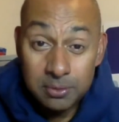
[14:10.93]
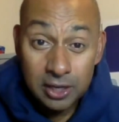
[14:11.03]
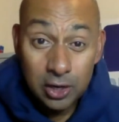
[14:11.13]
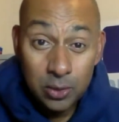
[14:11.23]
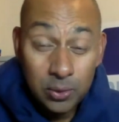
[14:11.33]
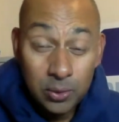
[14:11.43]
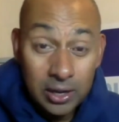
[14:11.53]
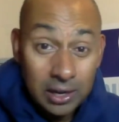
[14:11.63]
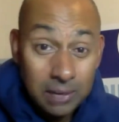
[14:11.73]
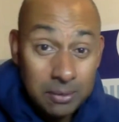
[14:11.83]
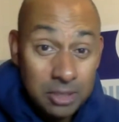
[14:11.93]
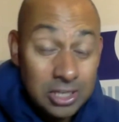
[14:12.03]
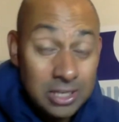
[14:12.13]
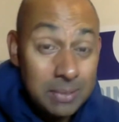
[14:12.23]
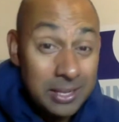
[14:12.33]
So it'll be
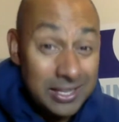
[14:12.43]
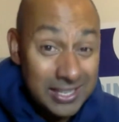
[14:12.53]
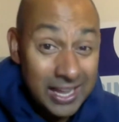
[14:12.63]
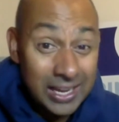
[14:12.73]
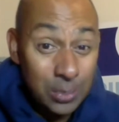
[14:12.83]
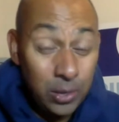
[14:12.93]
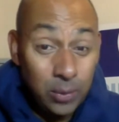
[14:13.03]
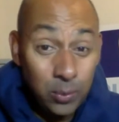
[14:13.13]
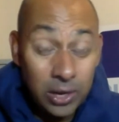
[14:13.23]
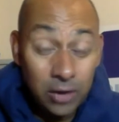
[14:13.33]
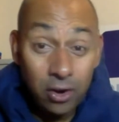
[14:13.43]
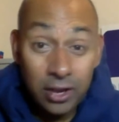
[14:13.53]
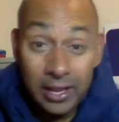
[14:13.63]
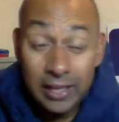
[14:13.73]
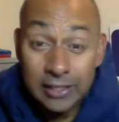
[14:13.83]
just about starting when we're
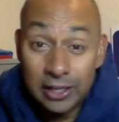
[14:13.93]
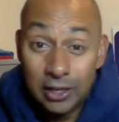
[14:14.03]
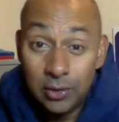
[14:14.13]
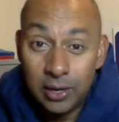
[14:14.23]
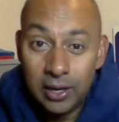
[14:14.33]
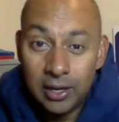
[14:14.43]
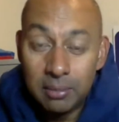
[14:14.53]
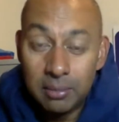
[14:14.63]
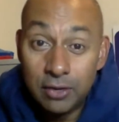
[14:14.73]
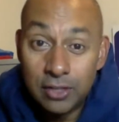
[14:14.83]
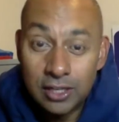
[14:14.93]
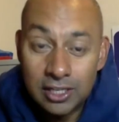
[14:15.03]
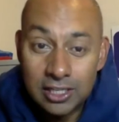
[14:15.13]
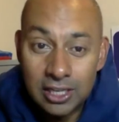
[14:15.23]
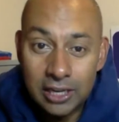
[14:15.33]
on air. So it'll be interesting
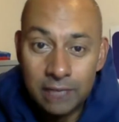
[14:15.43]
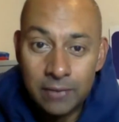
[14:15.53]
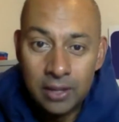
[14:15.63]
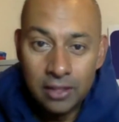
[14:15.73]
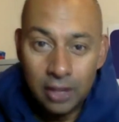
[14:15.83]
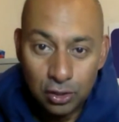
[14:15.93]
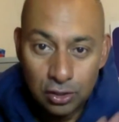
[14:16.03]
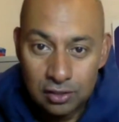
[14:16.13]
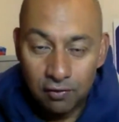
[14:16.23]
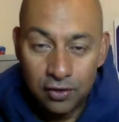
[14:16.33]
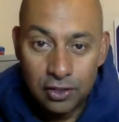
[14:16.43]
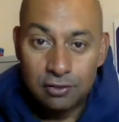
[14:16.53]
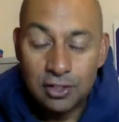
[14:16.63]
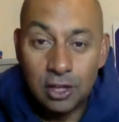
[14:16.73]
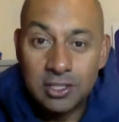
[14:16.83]
to see those
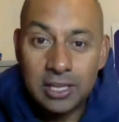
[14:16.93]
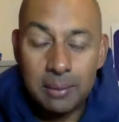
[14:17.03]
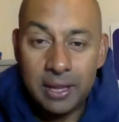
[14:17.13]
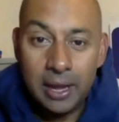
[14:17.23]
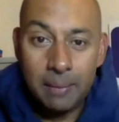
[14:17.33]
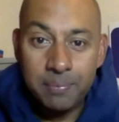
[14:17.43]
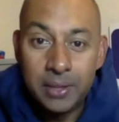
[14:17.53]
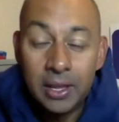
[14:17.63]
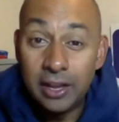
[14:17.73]
first results coming up.